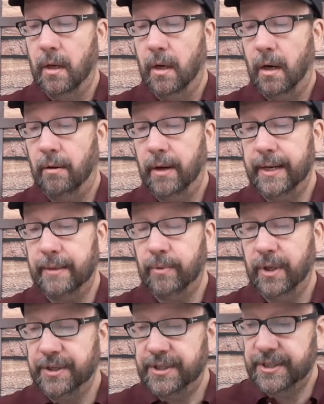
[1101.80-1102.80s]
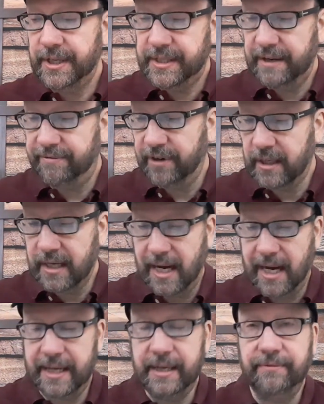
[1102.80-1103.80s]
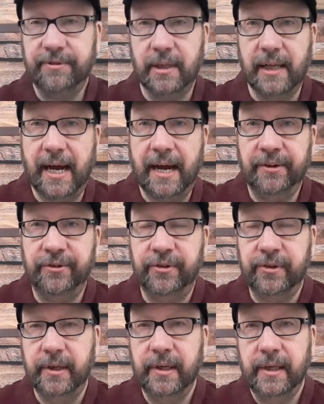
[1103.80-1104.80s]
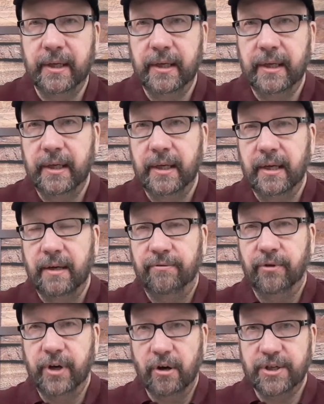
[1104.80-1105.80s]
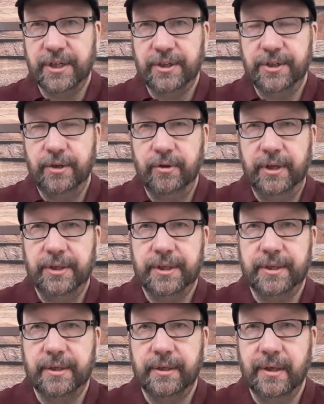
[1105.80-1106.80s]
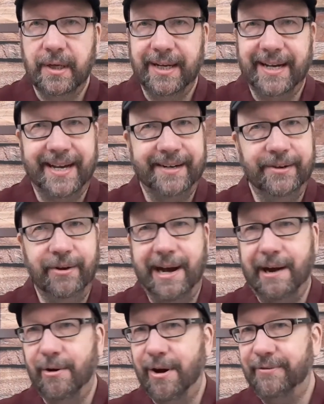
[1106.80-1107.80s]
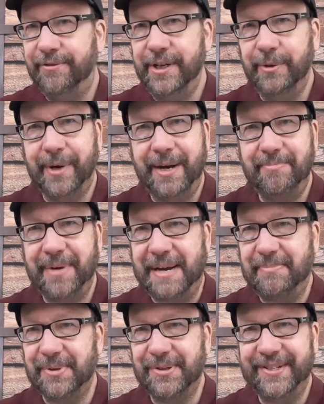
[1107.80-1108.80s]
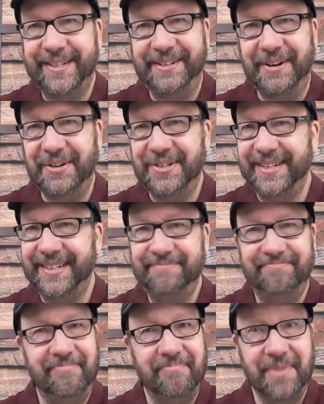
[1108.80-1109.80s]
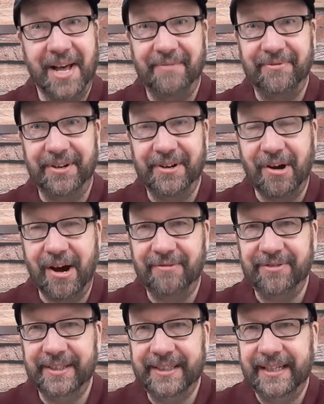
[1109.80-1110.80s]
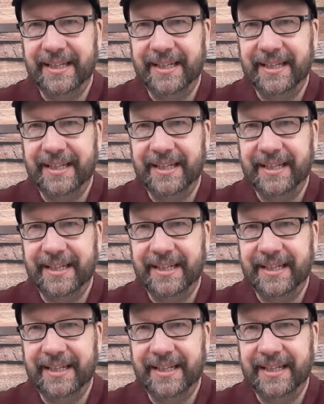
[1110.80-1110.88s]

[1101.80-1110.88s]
All right, well, this is a different kind of class for nursing students. I don't know how often you write papers in nursing, not very often,